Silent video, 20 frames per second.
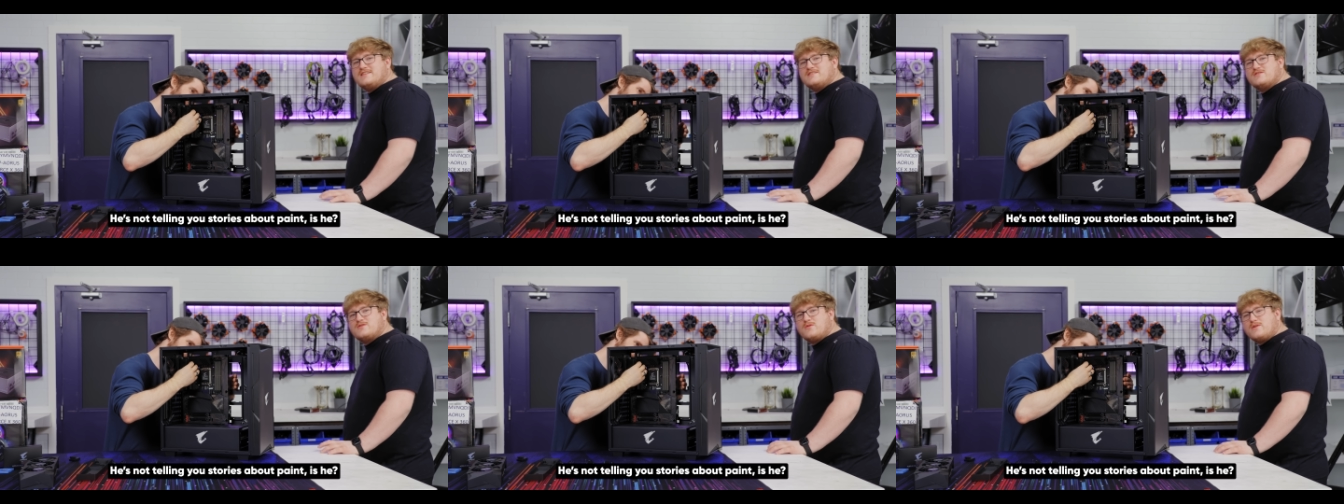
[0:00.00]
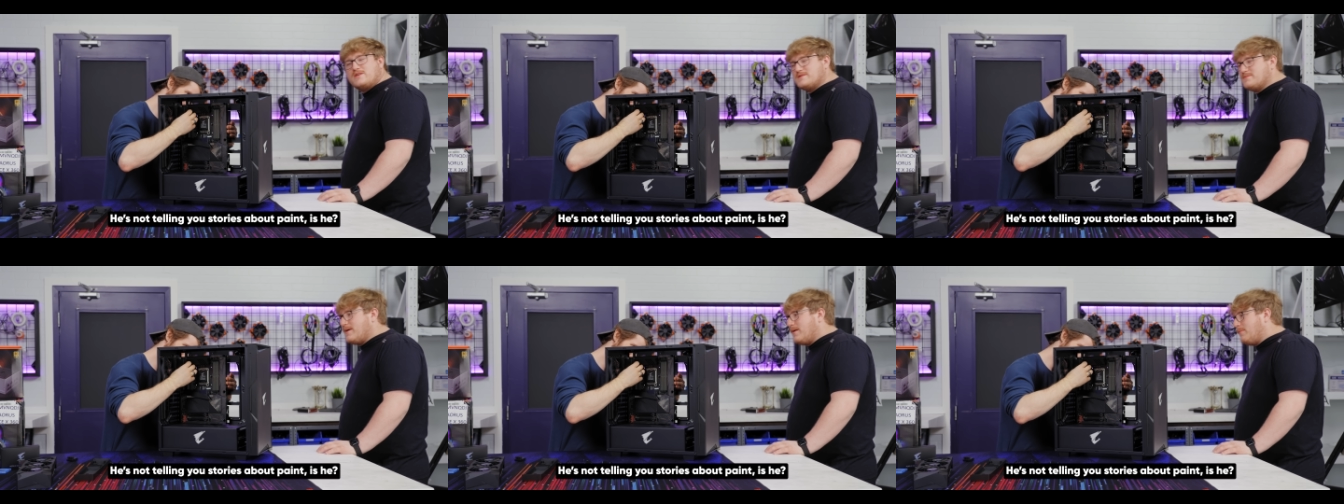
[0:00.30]
any
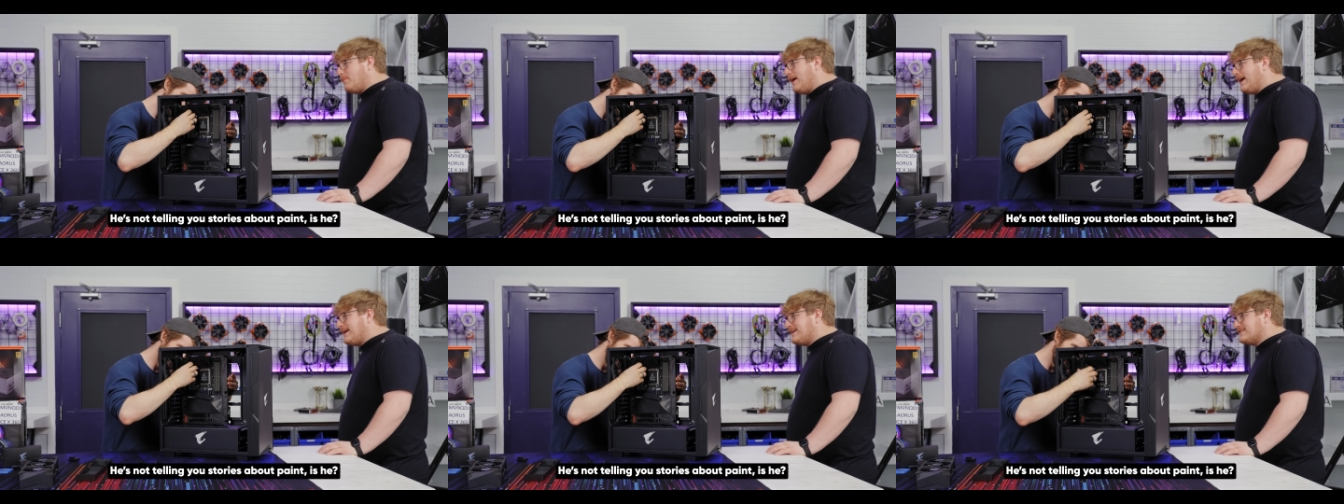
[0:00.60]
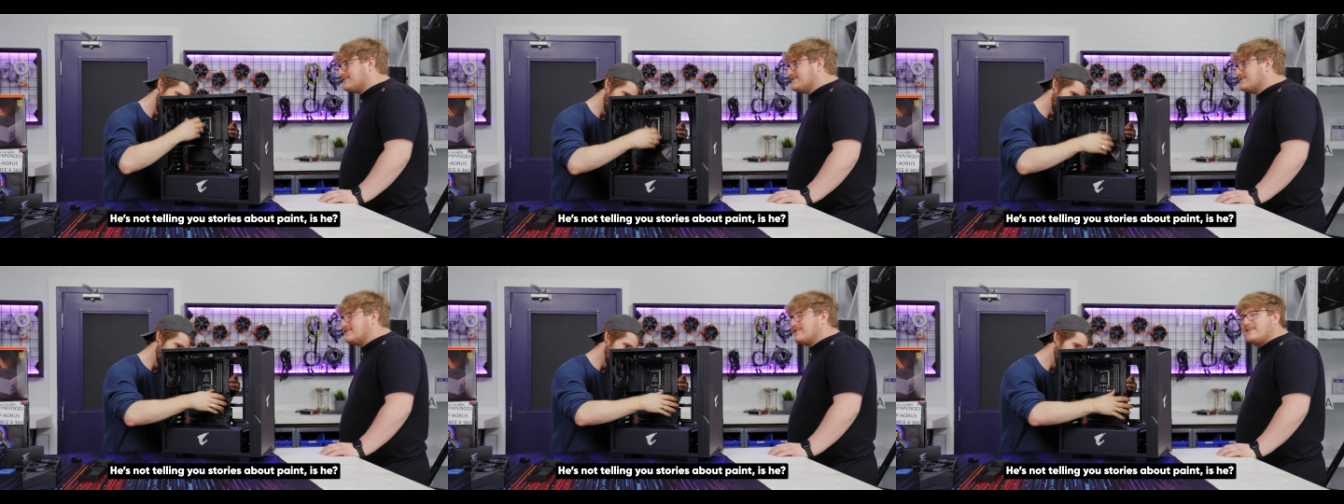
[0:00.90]
stories about
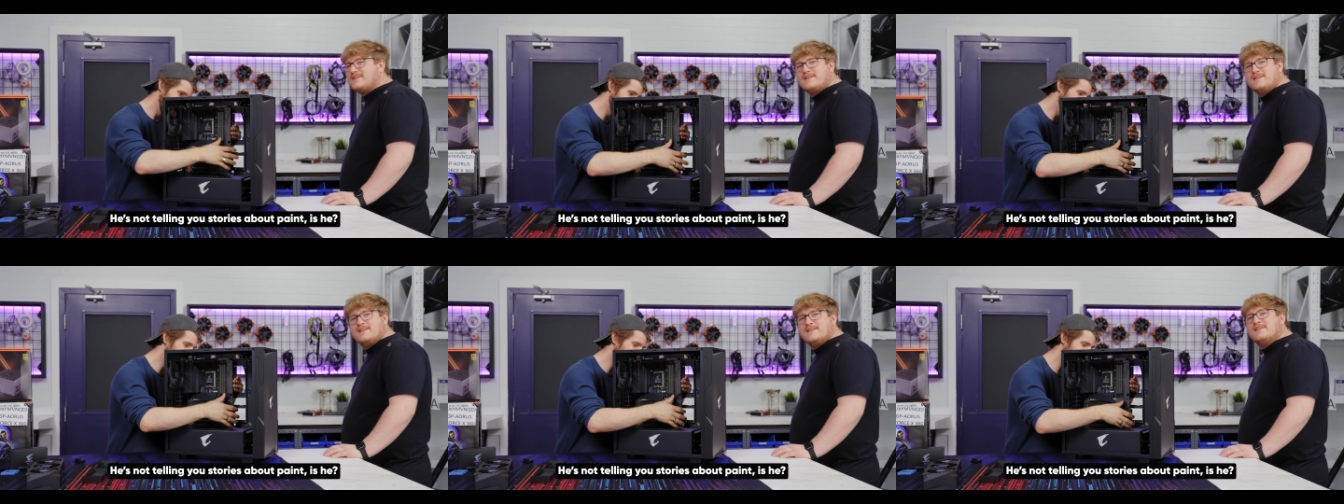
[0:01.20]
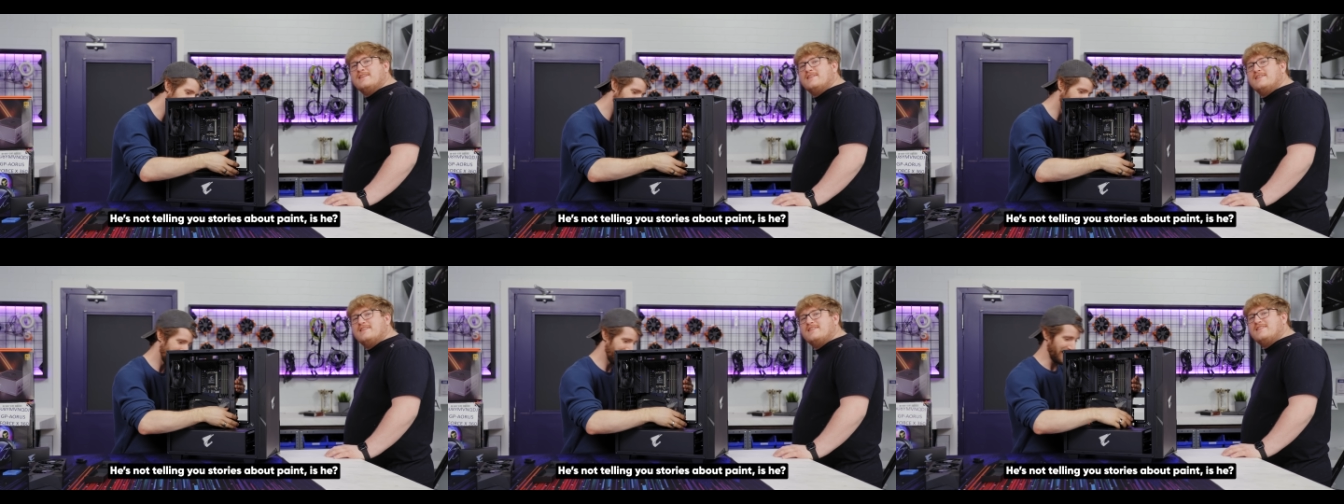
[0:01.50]
paint, is he?
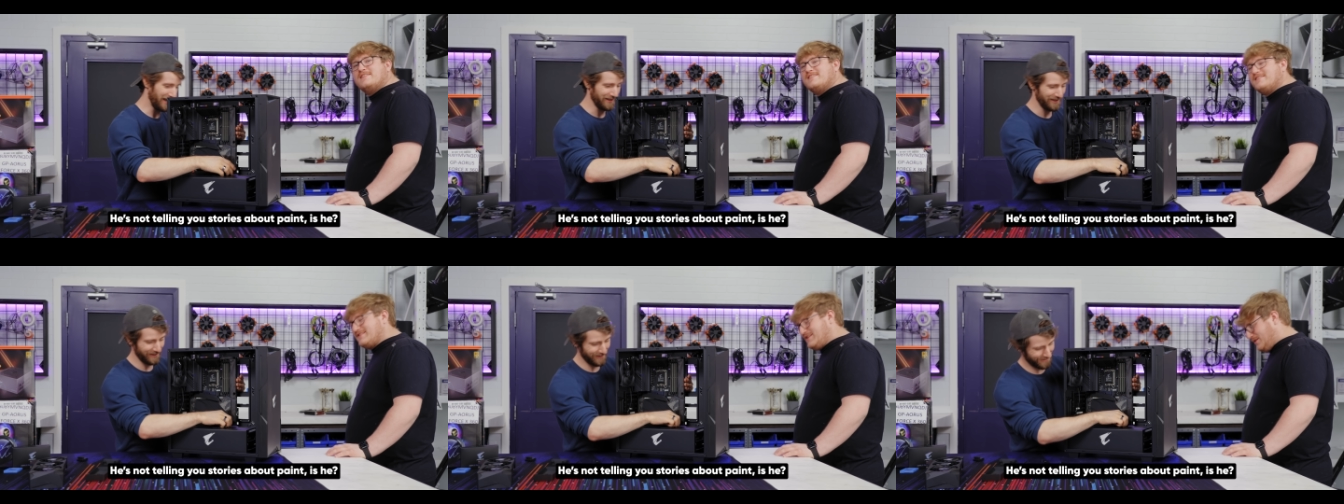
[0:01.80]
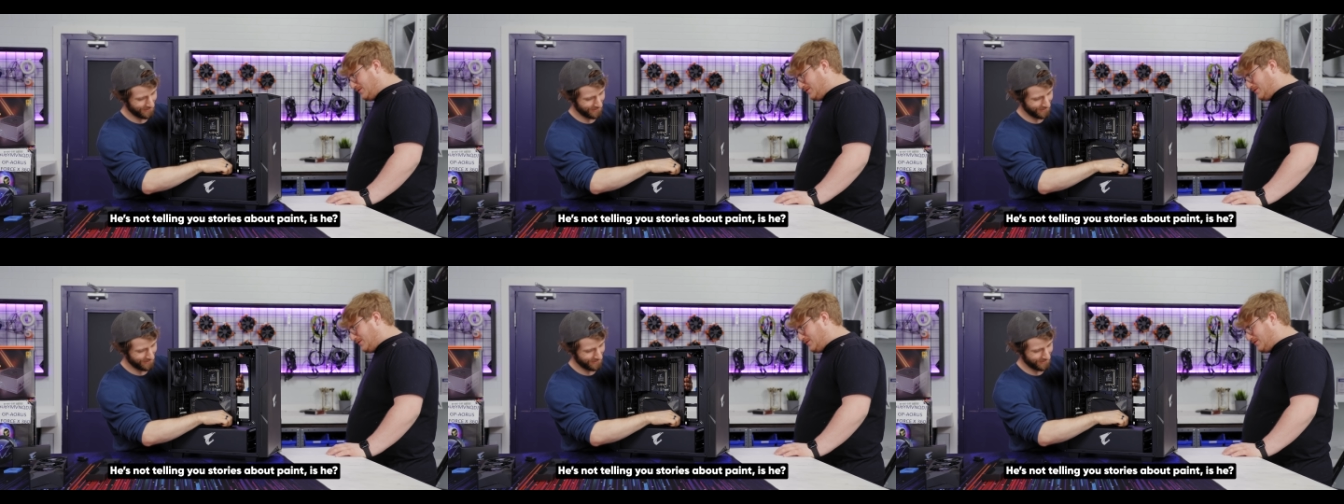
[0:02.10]
not yet.